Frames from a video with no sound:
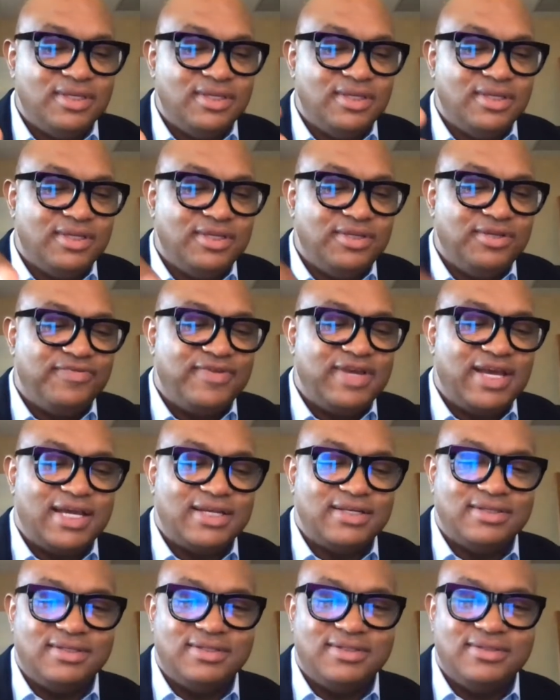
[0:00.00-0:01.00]
You've
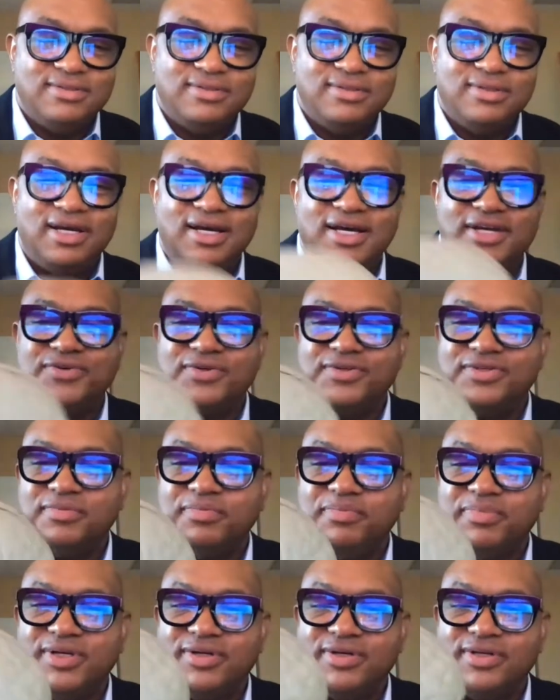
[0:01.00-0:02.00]
got hundreds
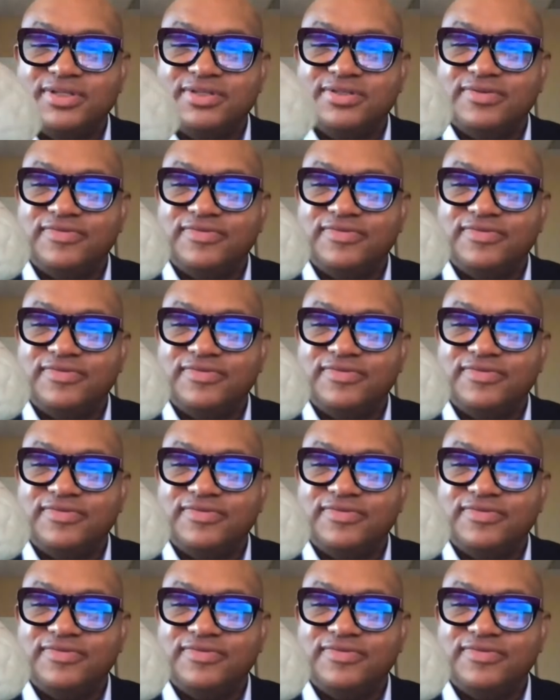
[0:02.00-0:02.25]
of billions of